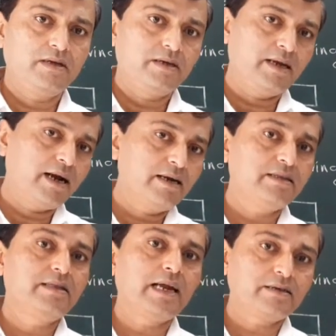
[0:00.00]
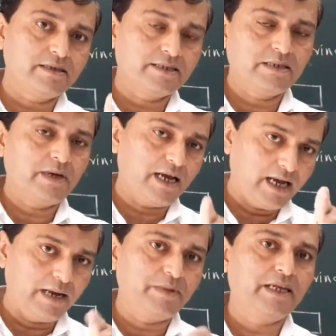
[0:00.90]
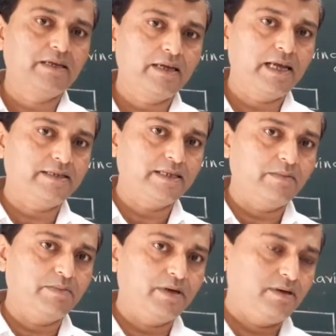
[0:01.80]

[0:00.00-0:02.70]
Regarding that concept, I am taking example.